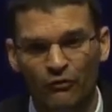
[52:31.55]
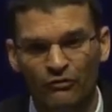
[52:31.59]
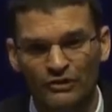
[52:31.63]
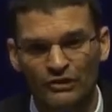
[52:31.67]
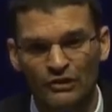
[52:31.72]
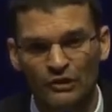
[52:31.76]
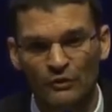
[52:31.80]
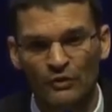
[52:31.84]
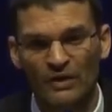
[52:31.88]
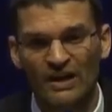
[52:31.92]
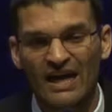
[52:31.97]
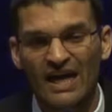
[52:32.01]

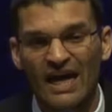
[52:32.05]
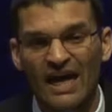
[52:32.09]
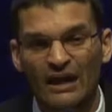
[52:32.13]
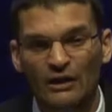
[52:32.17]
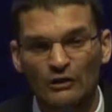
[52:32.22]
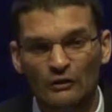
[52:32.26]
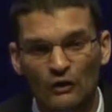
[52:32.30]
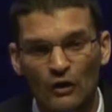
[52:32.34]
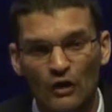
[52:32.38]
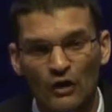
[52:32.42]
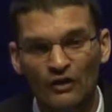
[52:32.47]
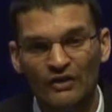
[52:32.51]
you.
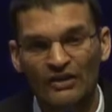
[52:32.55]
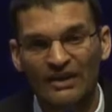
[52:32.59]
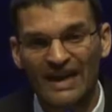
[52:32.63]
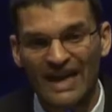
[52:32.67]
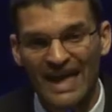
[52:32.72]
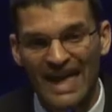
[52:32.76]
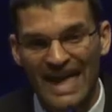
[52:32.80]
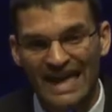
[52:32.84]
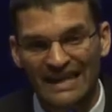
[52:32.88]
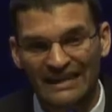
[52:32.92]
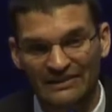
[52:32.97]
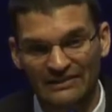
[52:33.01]
Look
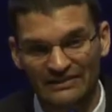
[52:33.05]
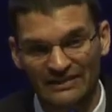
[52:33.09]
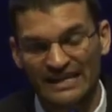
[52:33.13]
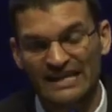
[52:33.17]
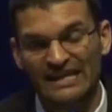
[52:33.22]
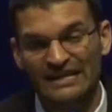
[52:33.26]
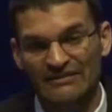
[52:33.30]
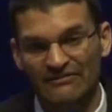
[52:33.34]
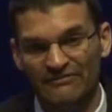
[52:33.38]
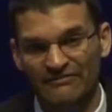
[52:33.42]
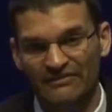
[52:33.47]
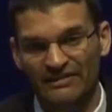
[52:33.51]
and
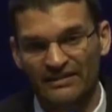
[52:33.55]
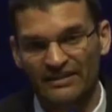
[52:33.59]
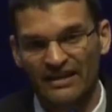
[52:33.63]
live.